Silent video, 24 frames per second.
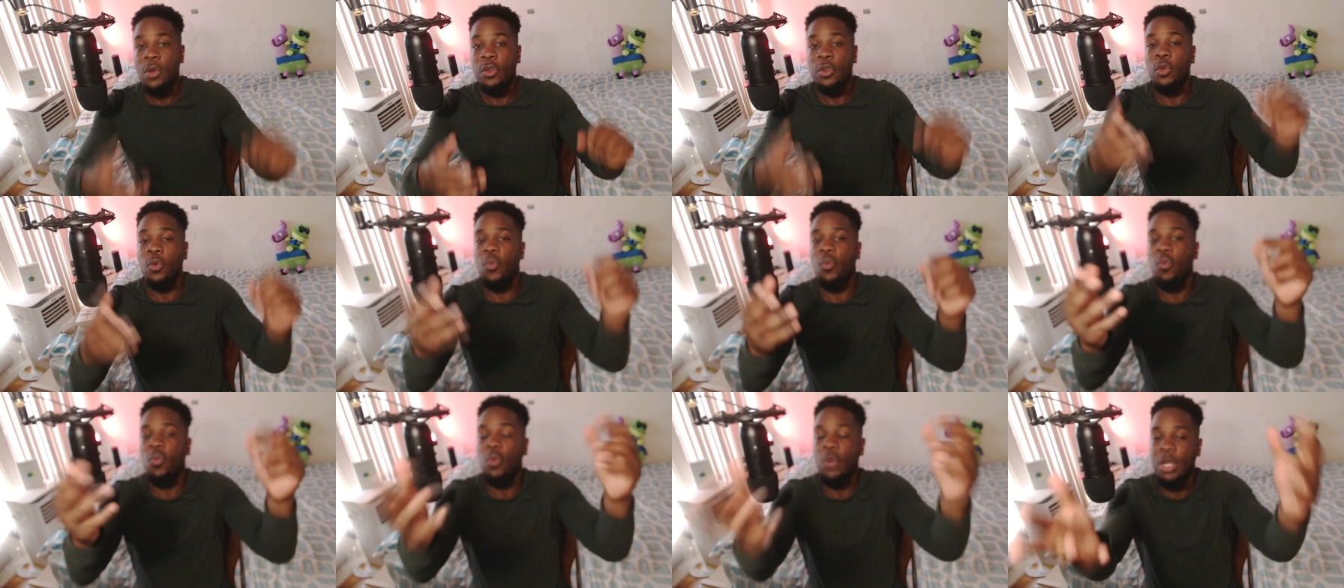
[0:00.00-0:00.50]

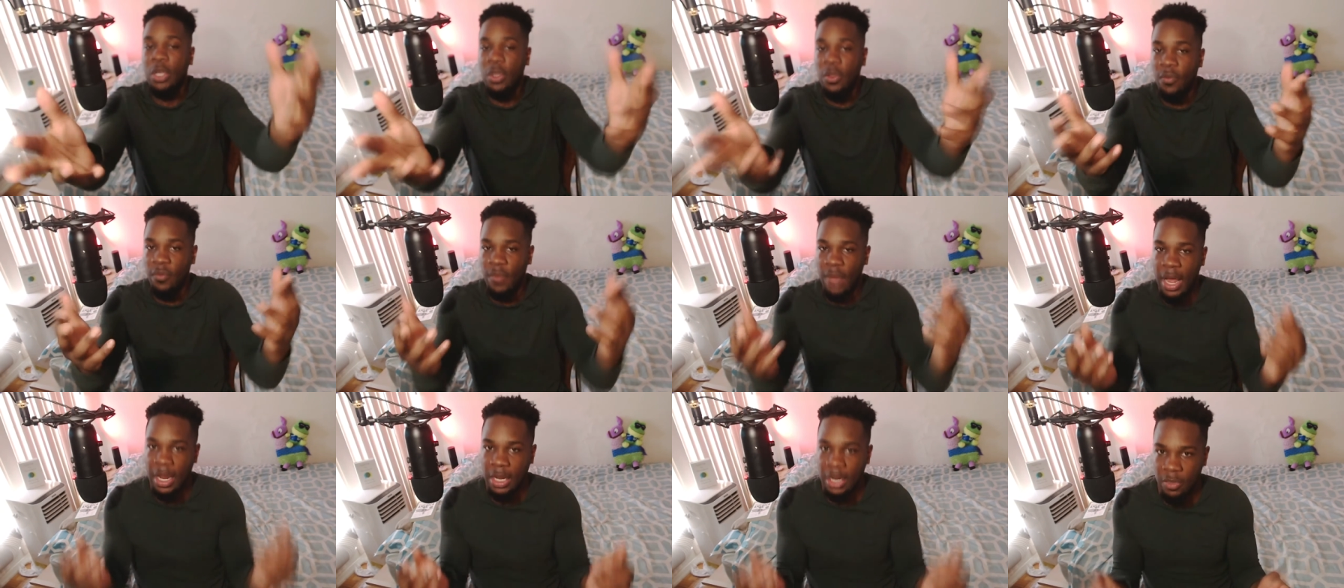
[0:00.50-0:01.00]
The real
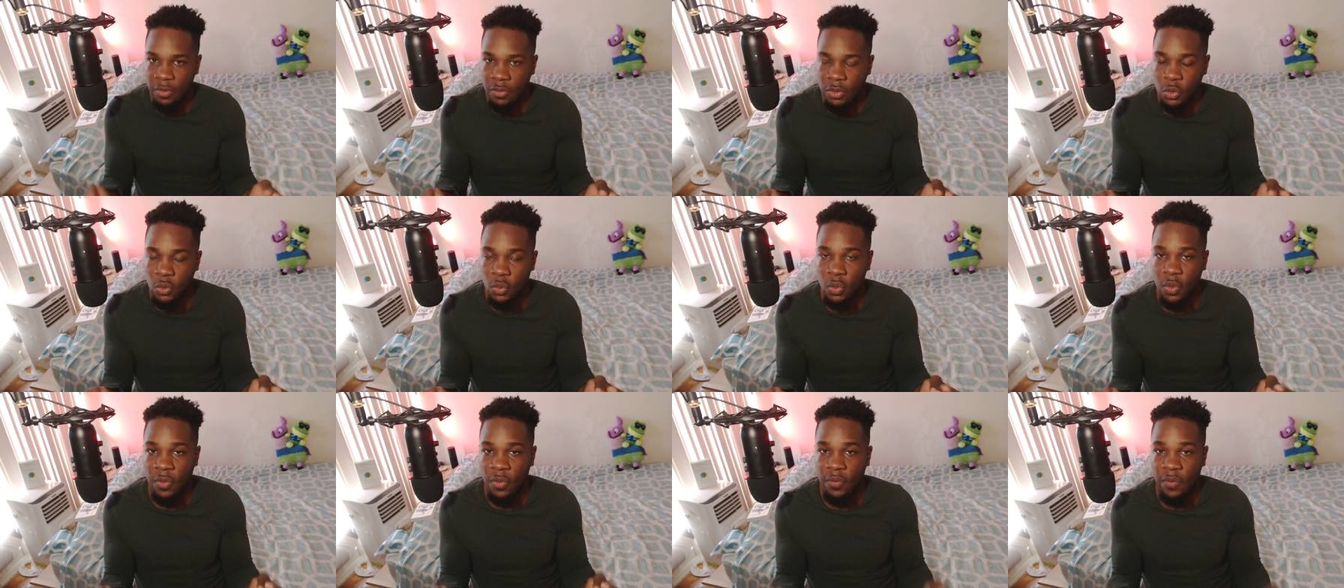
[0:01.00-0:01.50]
value of
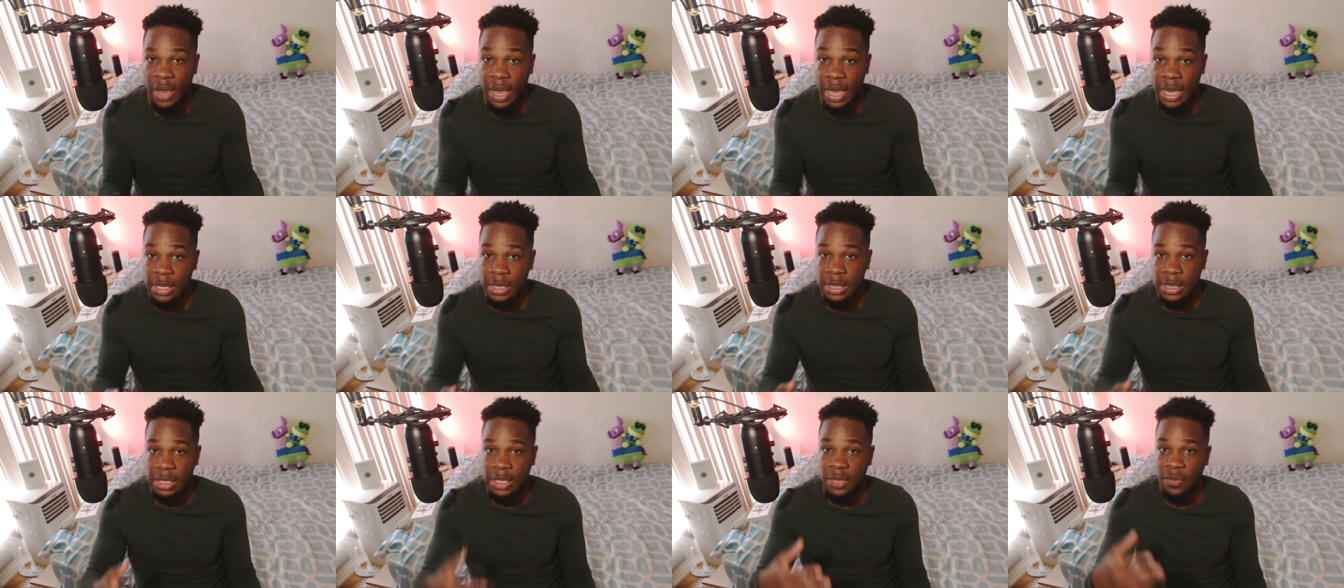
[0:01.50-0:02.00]
doing
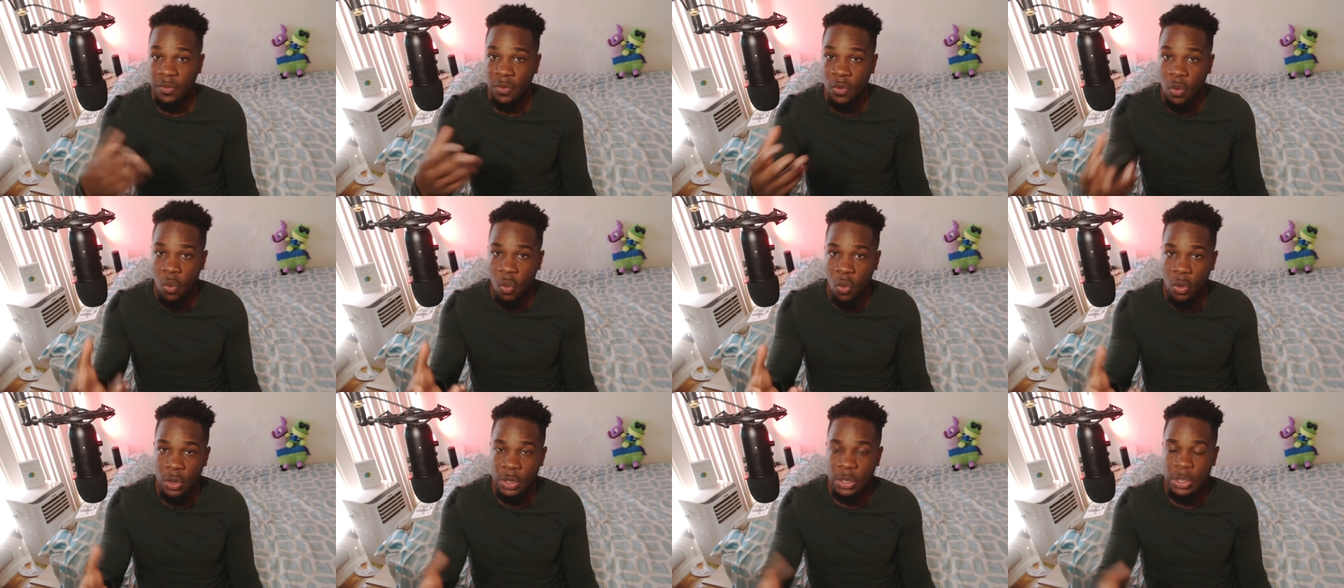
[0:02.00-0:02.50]
fantasy, of
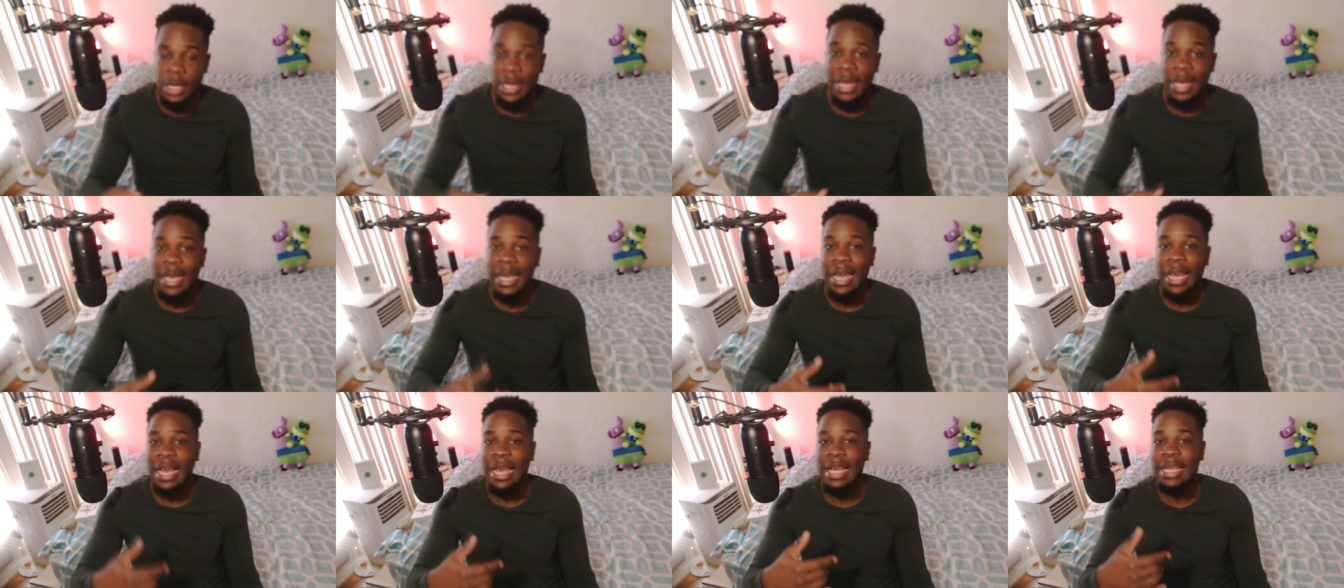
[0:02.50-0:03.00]
course,
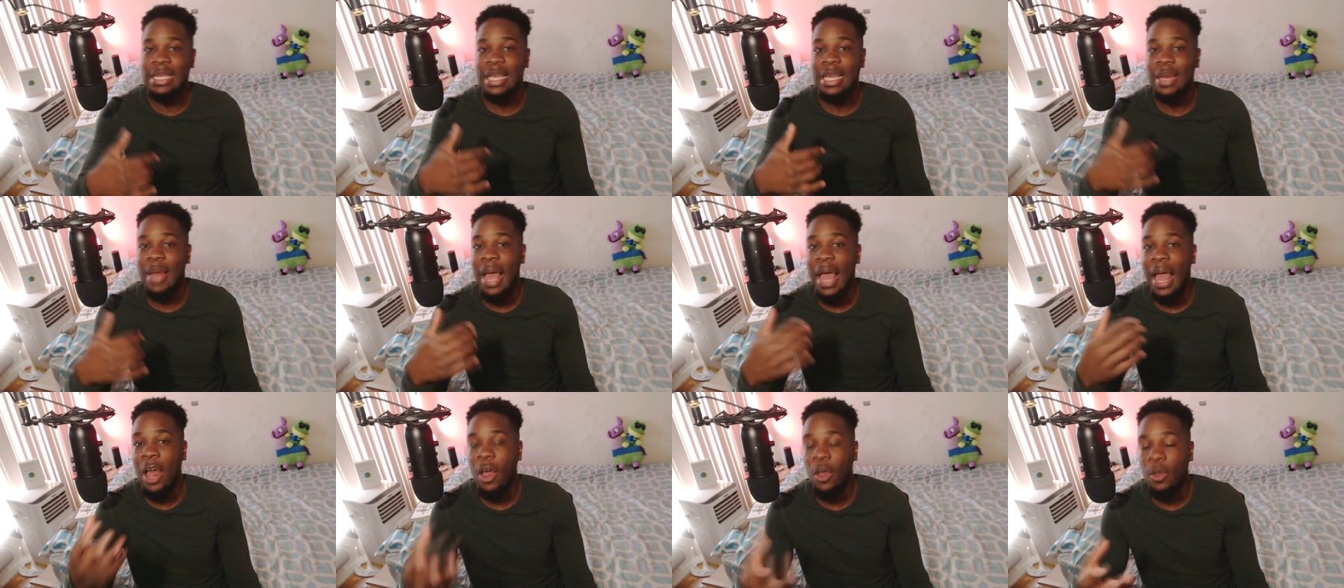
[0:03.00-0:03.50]
is
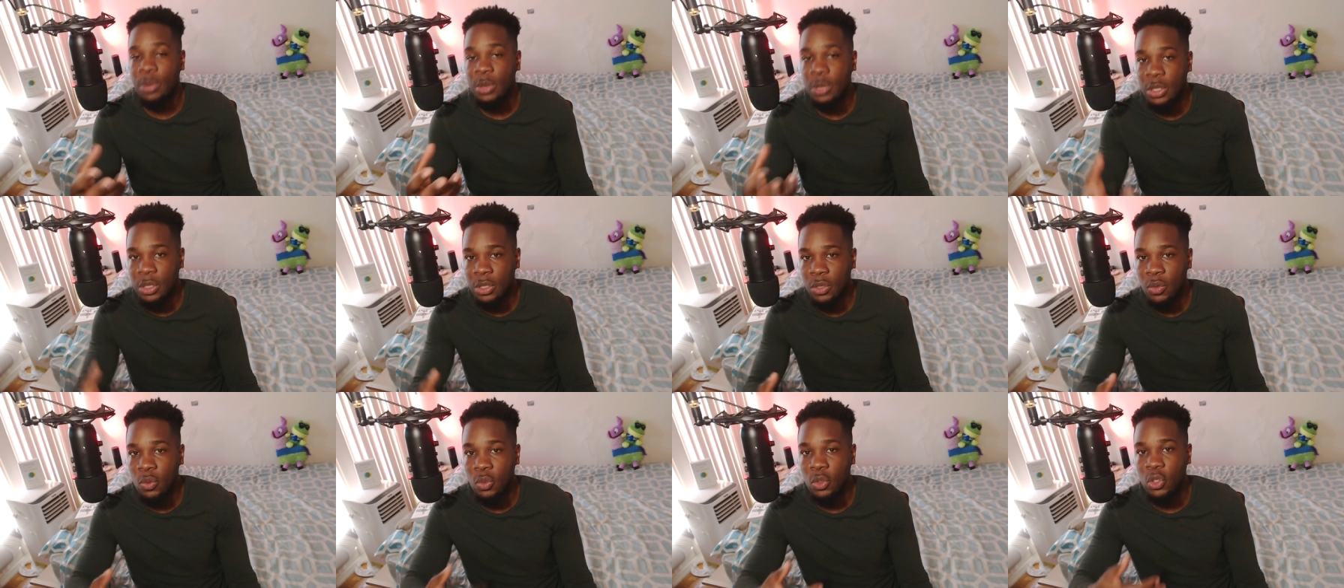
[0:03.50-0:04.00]
it
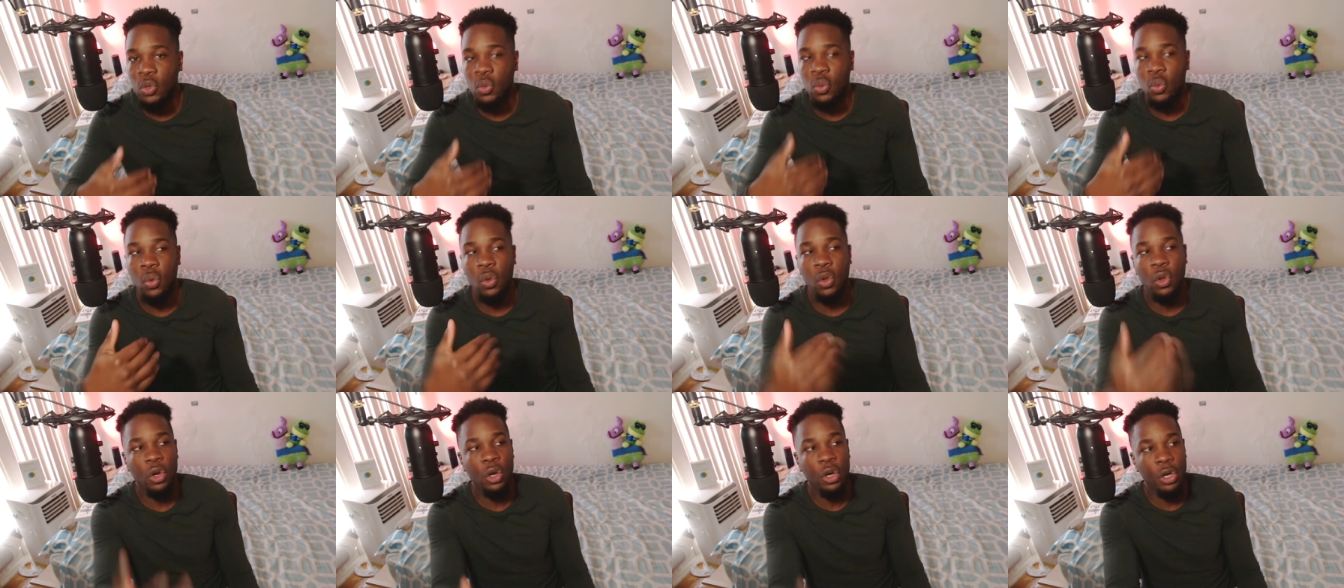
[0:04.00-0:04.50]
helps you to
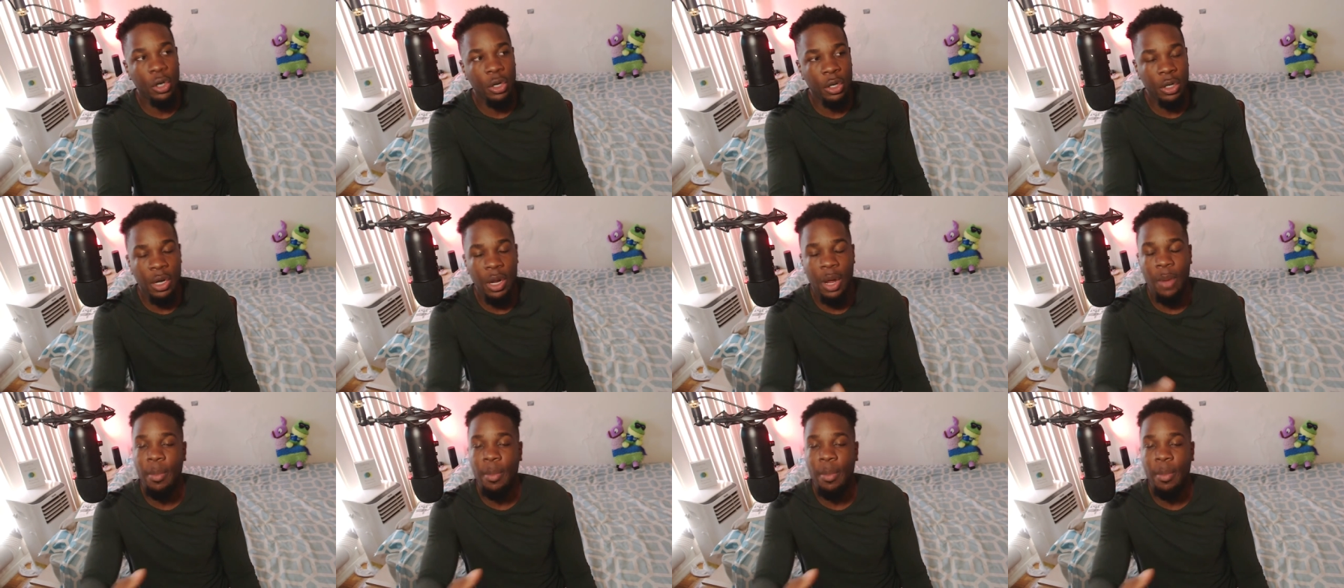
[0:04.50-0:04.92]
learn